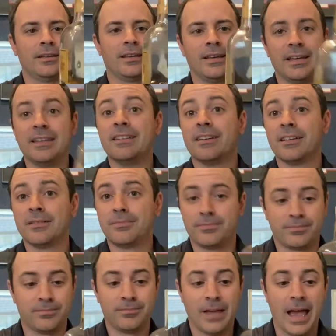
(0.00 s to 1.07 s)
He did
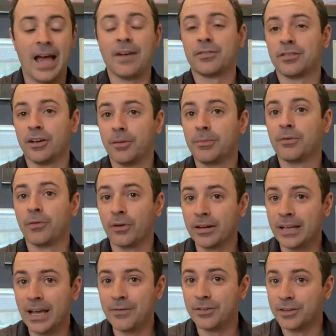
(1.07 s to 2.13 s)
have some before he
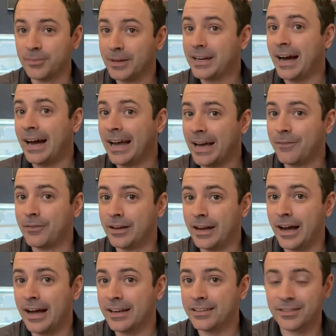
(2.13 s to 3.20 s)
gave it to me. I have
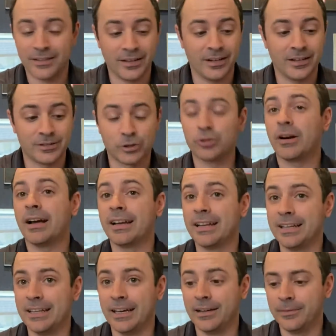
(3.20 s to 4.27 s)
not tried it
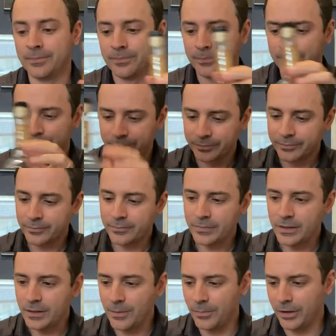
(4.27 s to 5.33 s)
yet.
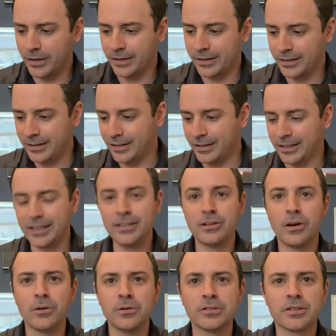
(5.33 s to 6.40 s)
But he
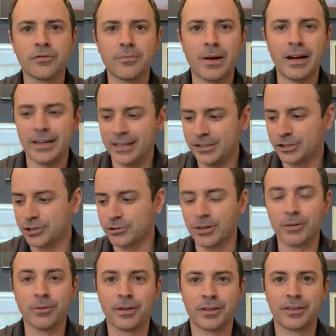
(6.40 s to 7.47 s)
knows of my history
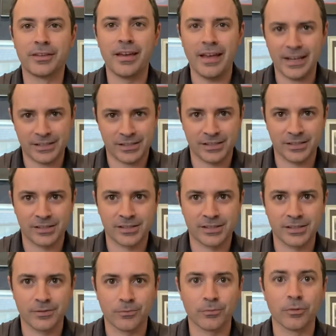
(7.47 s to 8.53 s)
with Texas
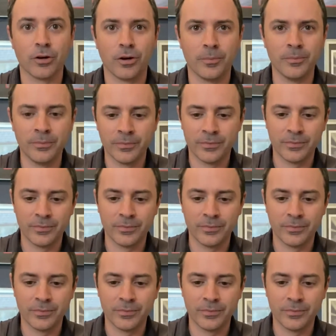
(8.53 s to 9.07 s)
rum,